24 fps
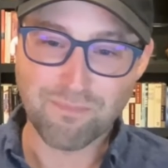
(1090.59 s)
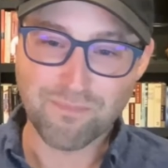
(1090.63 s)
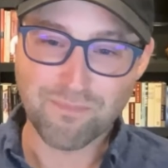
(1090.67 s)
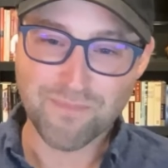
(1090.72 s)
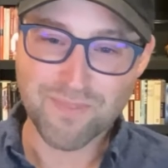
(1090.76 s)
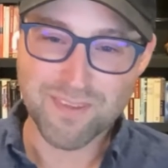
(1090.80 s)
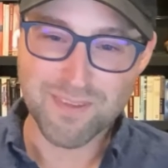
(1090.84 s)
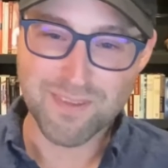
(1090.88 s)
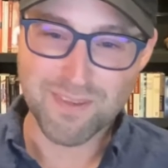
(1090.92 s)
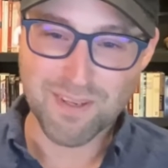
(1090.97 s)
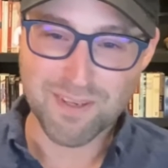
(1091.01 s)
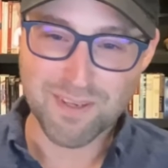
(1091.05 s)

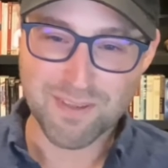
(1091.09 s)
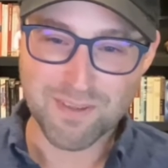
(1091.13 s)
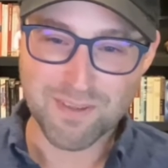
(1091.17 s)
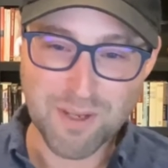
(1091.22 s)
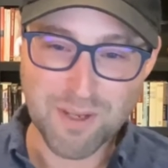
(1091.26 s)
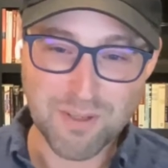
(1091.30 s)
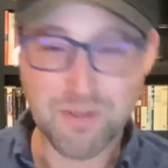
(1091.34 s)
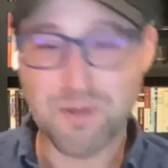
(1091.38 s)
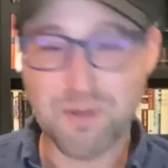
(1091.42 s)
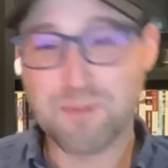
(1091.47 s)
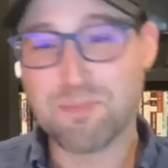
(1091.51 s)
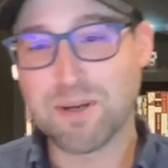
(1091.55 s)
You get a
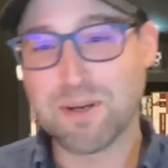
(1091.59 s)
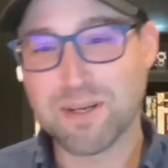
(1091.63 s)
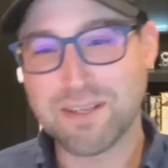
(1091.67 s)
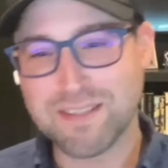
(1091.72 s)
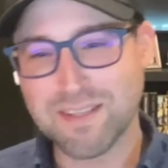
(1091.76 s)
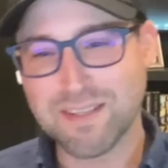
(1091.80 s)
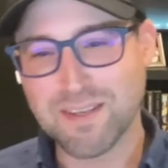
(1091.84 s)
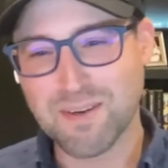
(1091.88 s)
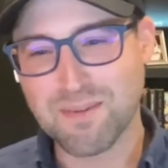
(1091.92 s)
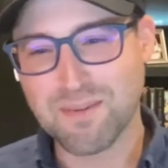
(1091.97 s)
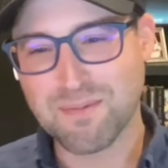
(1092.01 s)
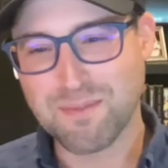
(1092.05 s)
two-book
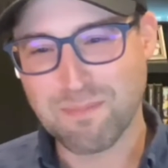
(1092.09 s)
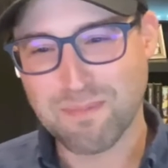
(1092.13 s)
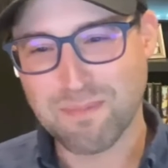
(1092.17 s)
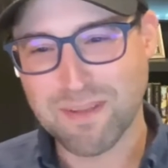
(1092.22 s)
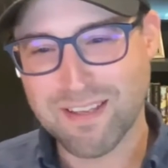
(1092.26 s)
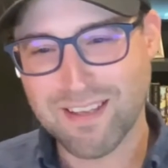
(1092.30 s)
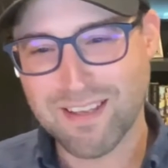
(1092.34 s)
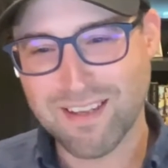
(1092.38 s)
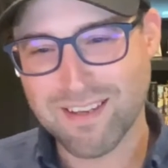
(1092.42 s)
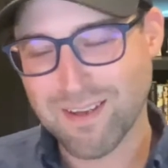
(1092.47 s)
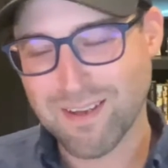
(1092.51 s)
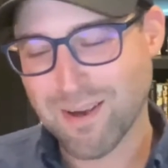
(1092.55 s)
deal from the
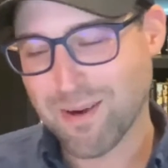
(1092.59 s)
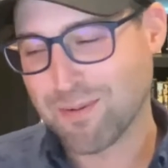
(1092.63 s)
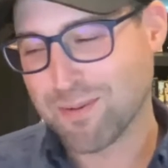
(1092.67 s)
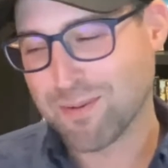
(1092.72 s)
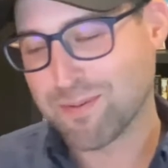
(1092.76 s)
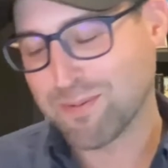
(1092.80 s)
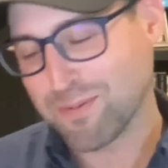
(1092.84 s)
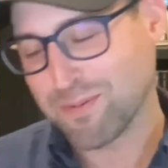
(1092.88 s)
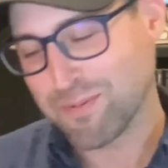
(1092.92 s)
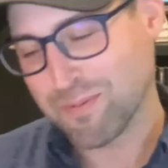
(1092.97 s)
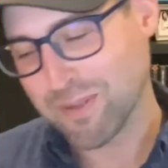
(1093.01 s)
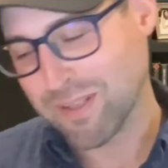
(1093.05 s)
get-go, which
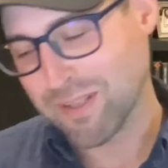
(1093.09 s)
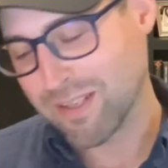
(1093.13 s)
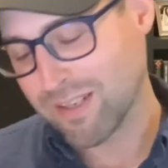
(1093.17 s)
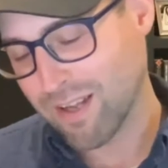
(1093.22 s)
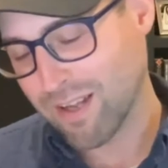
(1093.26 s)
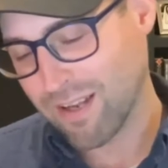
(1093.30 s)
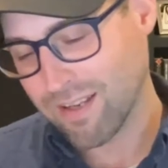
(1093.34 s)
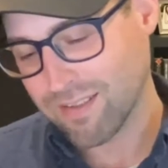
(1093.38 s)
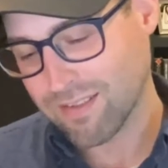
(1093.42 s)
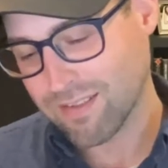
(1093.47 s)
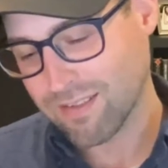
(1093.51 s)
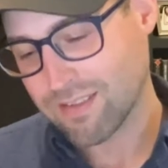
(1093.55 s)
was really
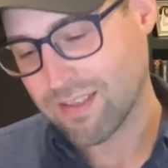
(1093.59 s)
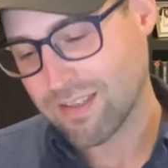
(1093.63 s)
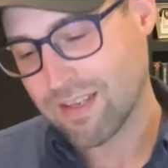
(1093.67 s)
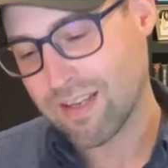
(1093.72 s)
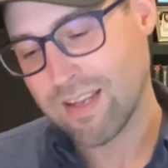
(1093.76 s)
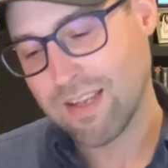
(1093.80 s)
nice.